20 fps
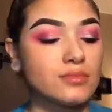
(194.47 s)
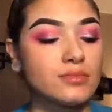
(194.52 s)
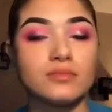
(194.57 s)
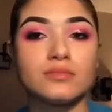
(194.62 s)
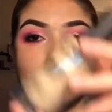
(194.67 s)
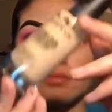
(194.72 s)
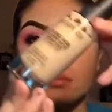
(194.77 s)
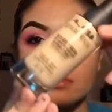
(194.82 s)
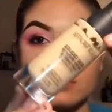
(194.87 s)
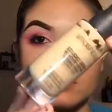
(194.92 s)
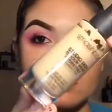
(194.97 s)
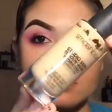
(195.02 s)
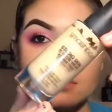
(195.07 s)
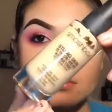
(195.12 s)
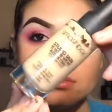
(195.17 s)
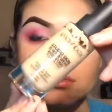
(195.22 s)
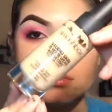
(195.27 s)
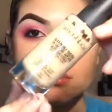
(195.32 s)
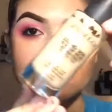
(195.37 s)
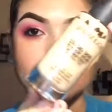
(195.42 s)
with high-end
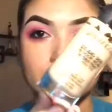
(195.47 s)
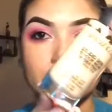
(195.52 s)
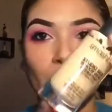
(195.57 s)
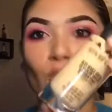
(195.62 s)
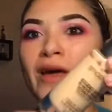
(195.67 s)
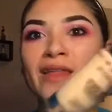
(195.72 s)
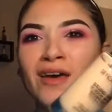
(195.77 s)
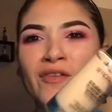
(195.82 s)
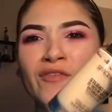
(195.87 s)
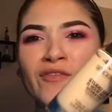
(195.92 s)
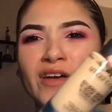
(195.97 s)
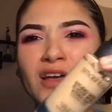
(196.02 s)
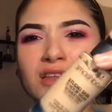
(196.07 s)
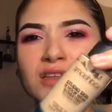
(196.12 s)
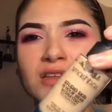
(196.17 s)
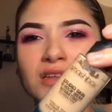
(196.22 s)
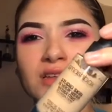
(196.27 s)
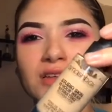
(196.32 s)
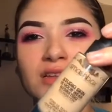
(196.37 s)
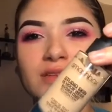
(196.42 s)
mascara equals middle-class
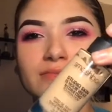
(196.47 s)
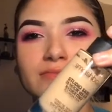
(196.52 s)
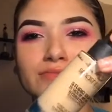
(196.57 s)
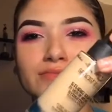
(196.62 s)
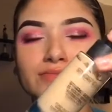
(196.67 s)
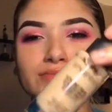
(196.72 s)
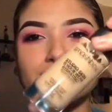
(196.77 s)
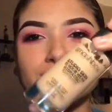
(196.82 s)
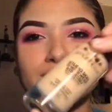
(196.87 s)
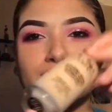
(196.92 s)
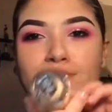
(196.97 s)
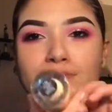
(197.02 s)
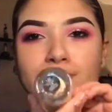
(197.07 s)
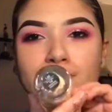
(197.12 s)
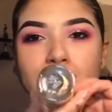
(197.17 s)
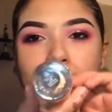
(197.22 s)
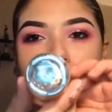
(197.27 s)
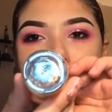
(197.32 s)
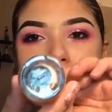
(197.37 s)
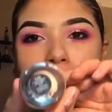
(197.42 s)
mascara.
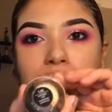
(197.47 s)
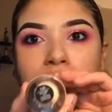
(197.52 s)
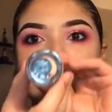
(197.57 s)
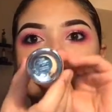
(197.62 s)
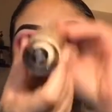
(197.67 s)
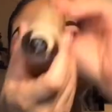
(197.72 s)
That